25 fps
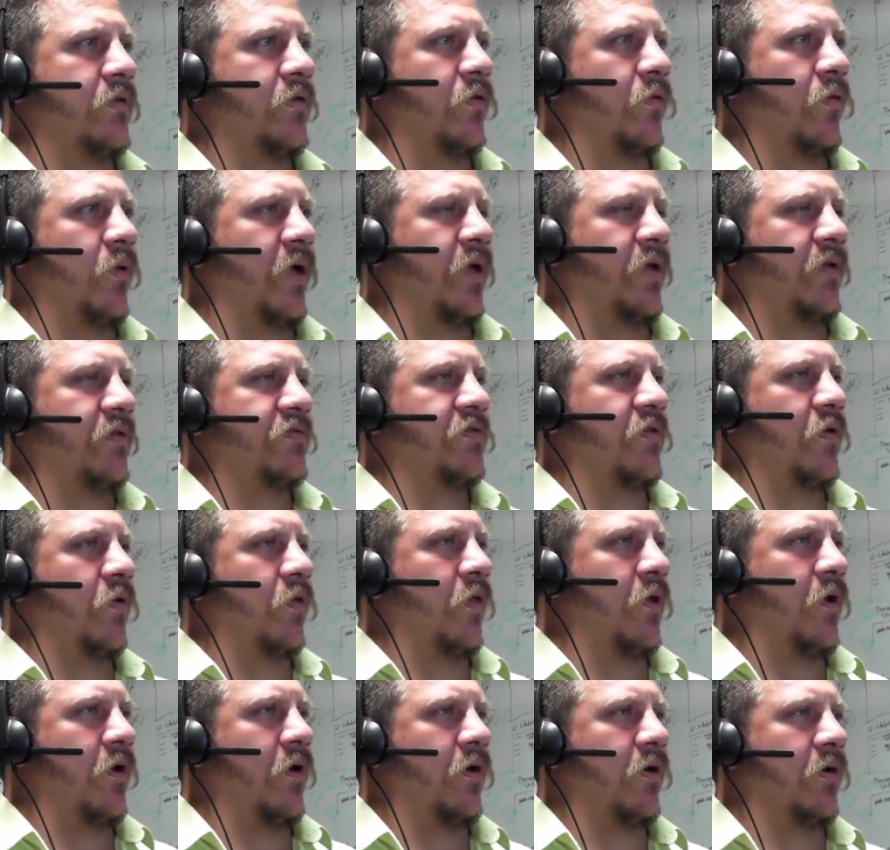To wait so
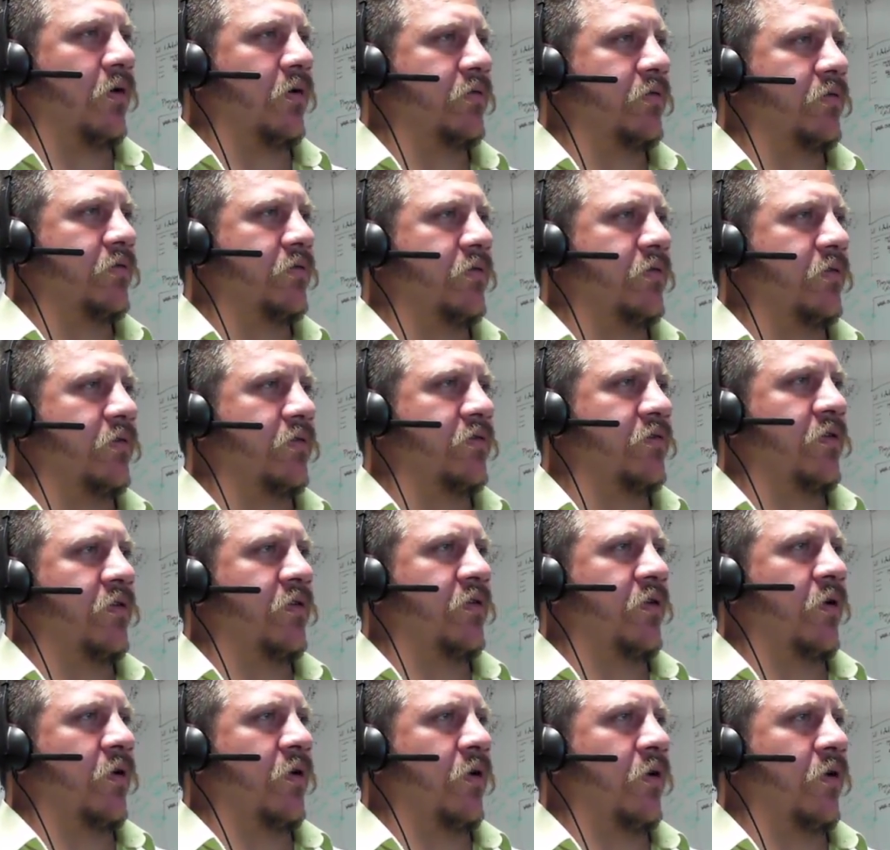long to
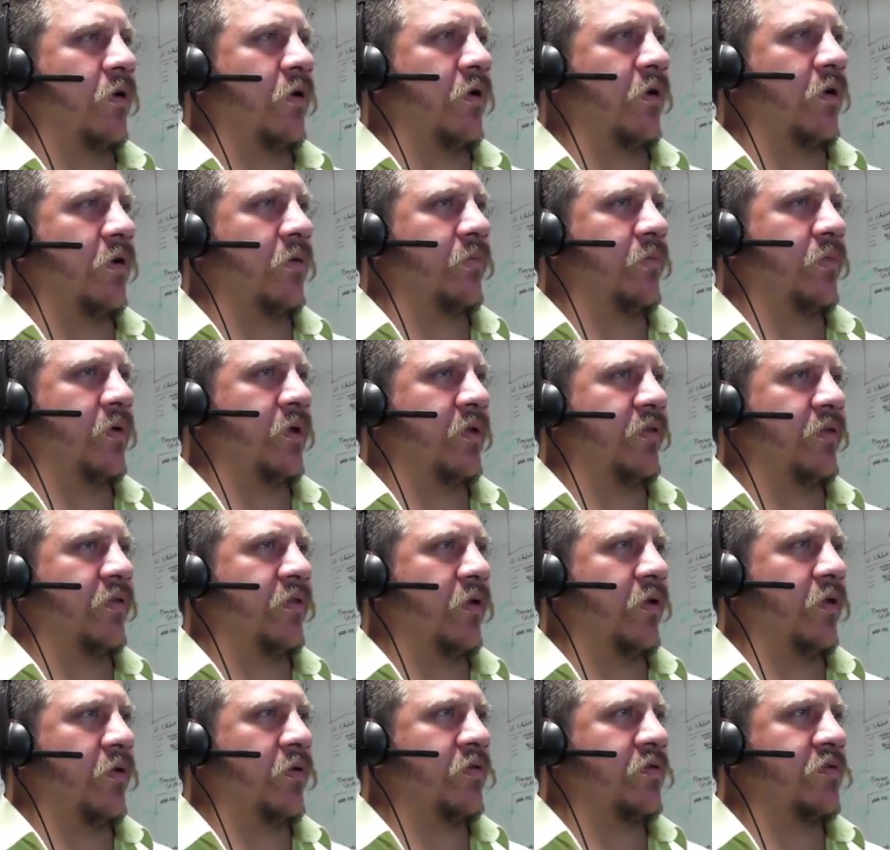turn, but at
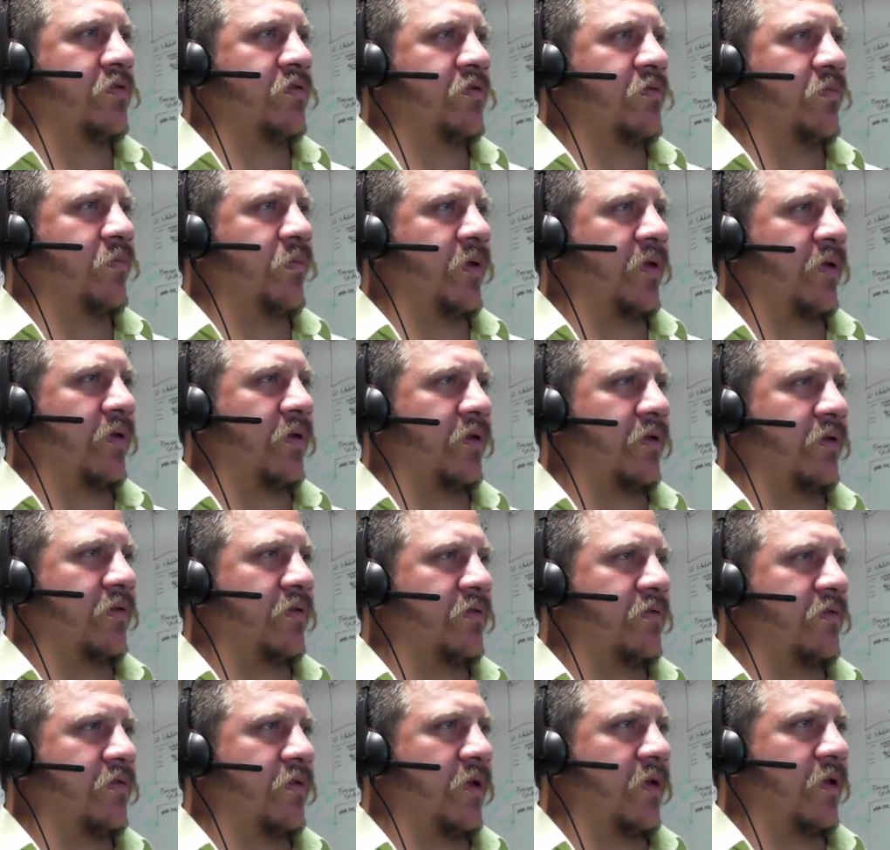those
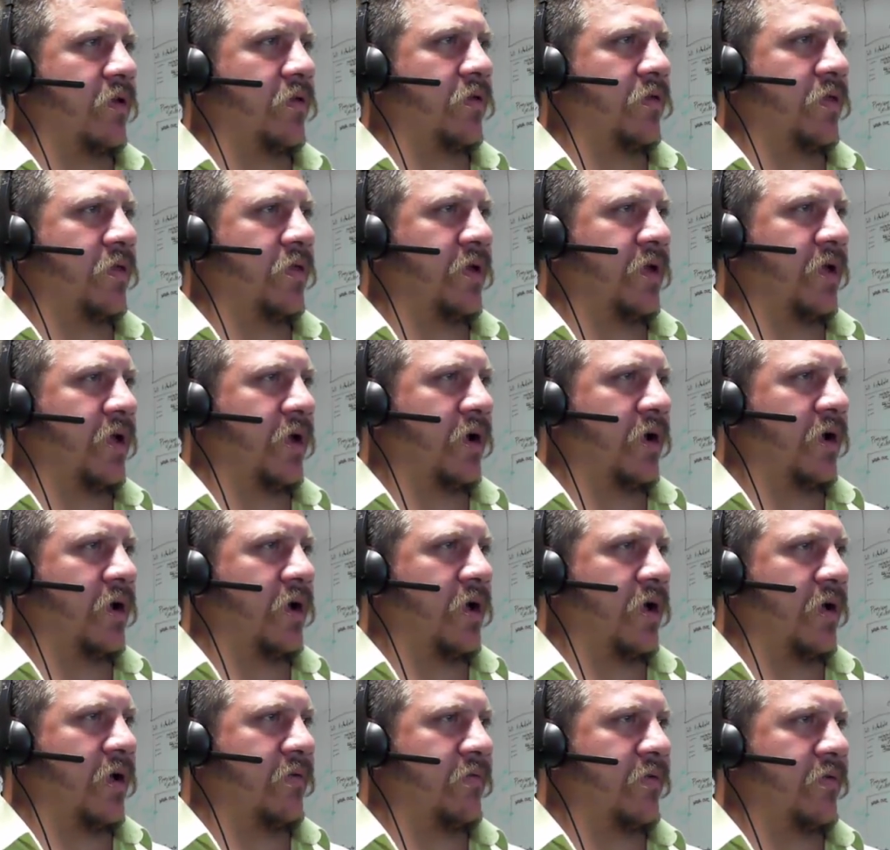speeds I don't think it
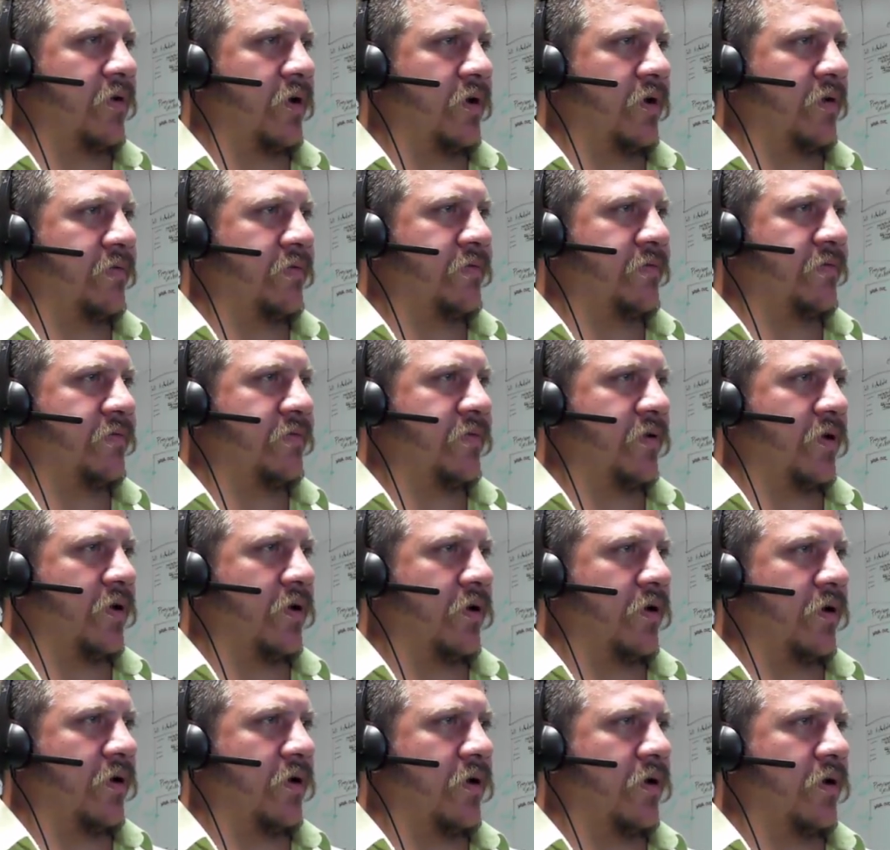got very
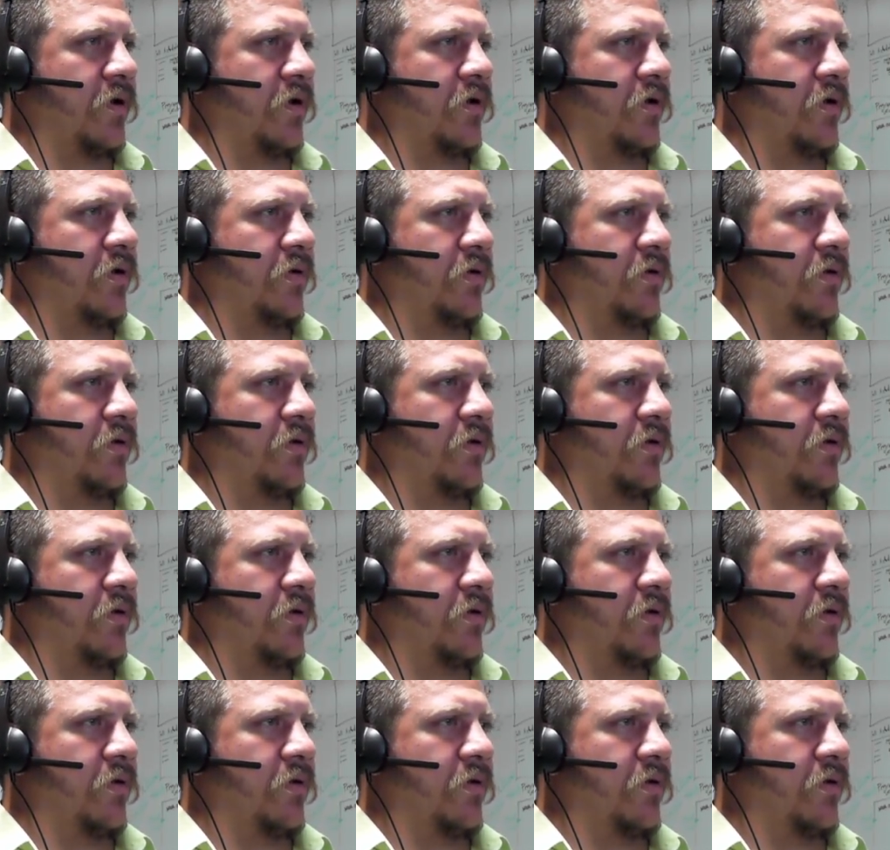far.